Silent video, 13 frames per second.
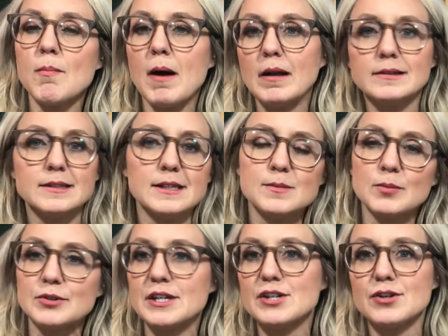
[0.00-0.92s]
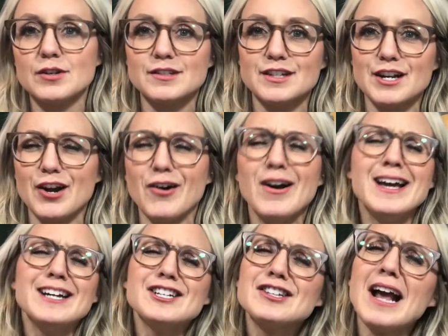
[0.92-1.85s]
policies, procedures,
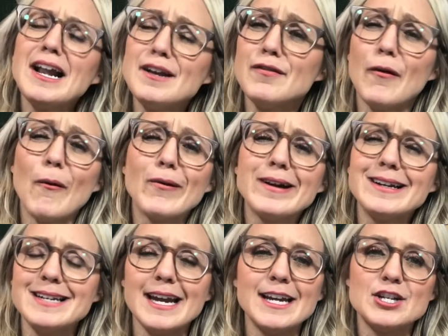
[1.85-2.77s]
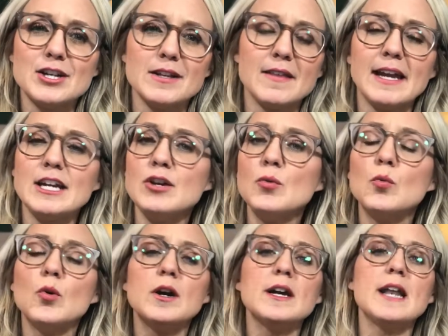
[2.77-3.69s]
just kind of orientation like you
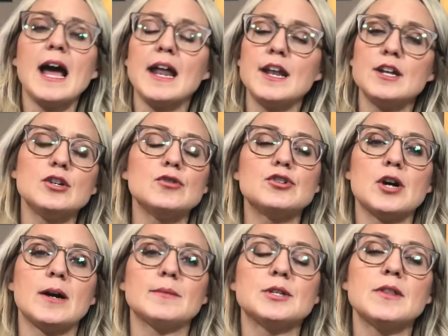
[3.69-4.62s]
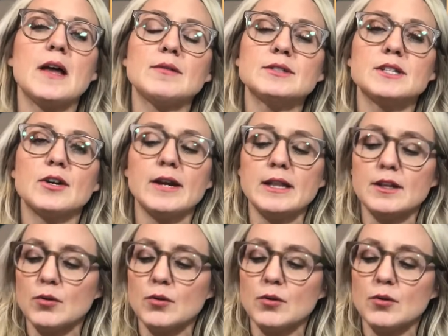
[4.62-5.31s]
would at a new job. So that was a great